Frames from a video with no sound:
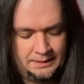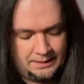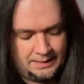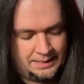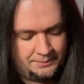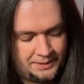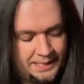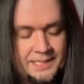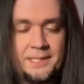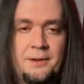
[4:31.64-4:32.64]
So
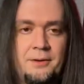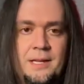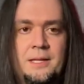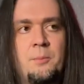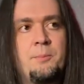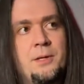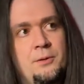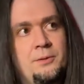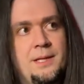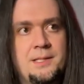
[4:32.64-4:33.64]
that's another thing. They're
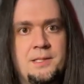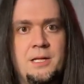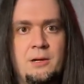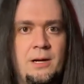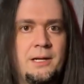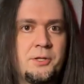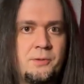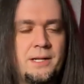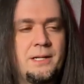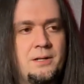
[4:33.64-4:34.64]
billed as, kind of
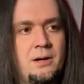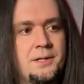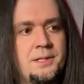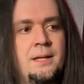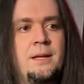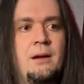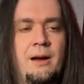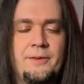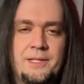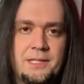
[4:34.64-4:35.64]
shred guitars.
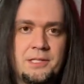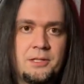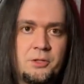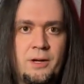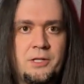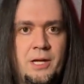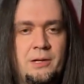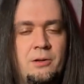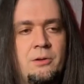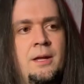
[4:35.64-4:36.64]
Obviously, this is a shred
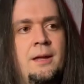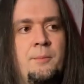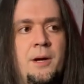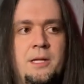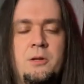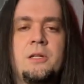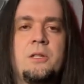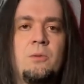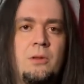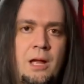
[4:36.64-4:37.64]
channel, but you can
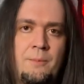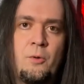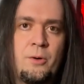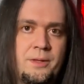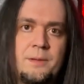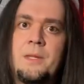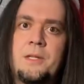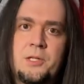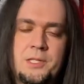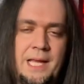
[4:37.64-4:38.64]
do a lot more with them than
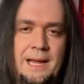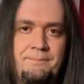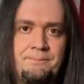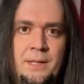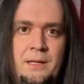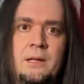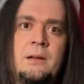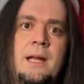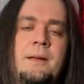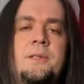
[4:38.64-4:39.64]
just that.
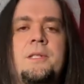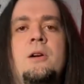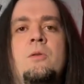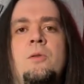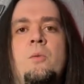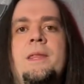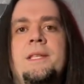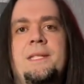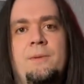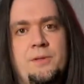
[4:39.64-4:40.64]
Okay, so the way
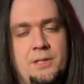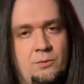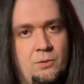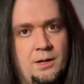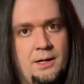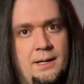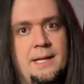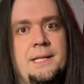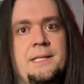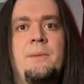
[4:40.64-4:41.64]
this demo is going to work
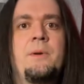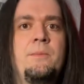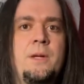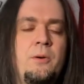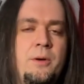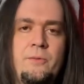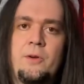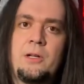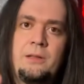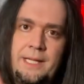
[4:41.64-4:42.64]
is I'm going to be going over
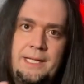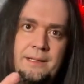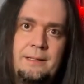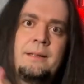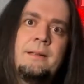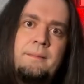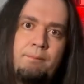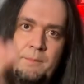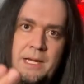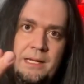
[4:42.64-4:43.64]
clean,
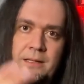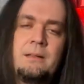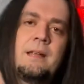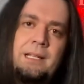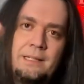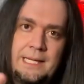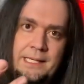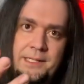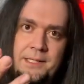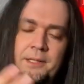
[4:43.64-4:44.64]
mean, and
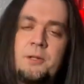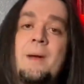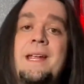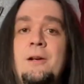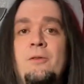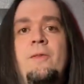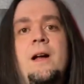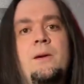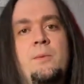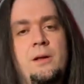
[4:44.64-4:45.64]
leads through my ENGL
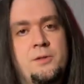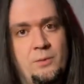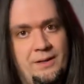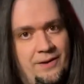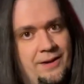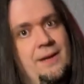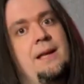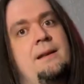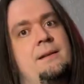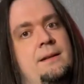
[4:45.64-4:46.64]
Fireball 25 head.